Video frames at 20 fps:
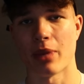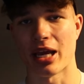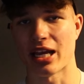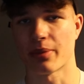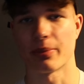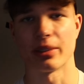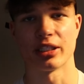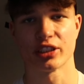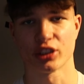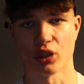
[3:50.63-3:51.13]

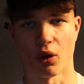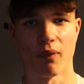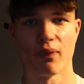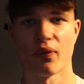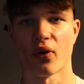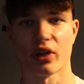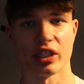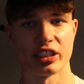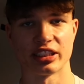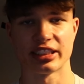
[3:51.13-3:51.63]
make me so
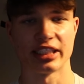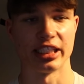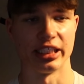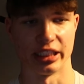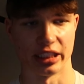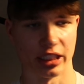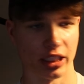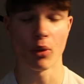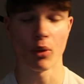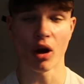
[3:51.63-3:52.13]
fucking
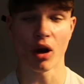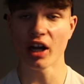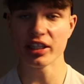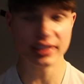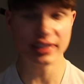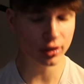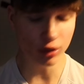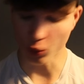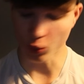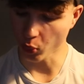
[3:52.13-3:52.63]
skinny. Now, I
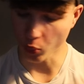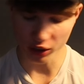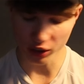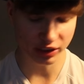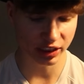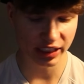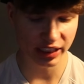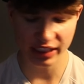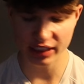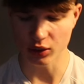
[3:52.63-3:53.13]
didn't know
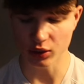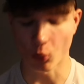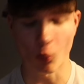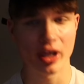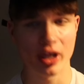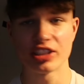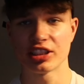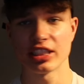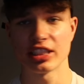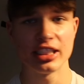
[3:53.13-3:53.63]
what to eat,
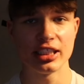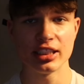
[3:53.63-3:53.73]
when to